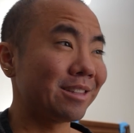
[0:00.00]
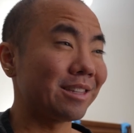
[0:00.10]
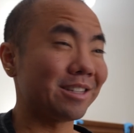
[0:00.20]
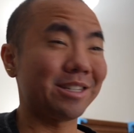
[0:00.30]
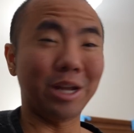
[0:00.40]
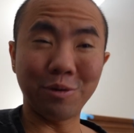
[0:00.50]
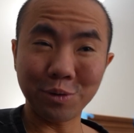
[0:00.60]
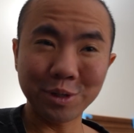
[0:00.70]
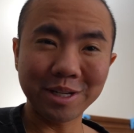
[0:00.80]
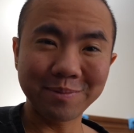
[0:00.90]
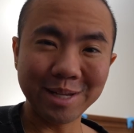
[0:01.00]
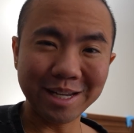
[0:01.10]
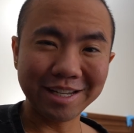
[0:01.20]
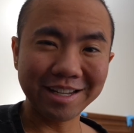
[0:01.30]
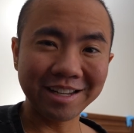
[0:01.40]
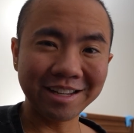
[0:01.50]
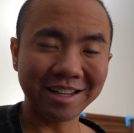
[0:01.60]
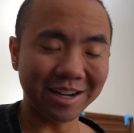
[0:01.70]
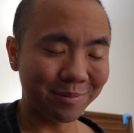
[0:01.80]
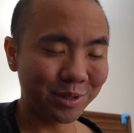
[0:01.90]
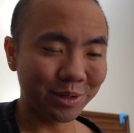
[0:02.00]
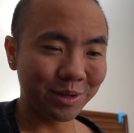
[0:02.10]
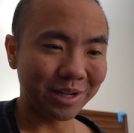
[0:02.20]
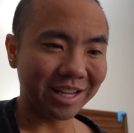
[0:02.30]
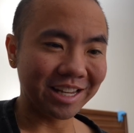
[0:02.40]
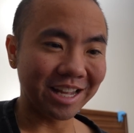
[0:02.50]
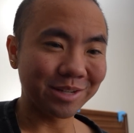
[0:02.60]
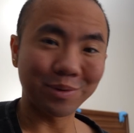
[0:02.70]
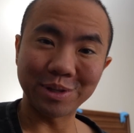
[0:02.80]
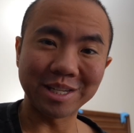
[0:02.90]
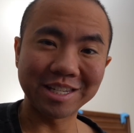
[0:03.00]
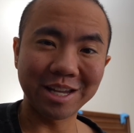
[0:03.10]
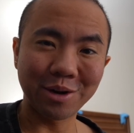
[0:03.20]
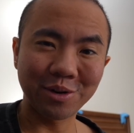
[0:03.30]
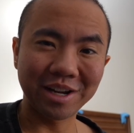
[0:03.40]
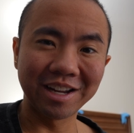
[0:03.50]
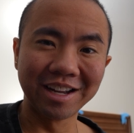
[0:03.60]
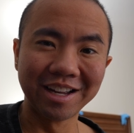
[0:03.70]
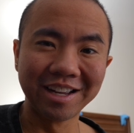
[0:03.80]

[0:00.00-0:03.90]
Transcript: the steroids I'm taking, and I'm sure you can like guess where this is going,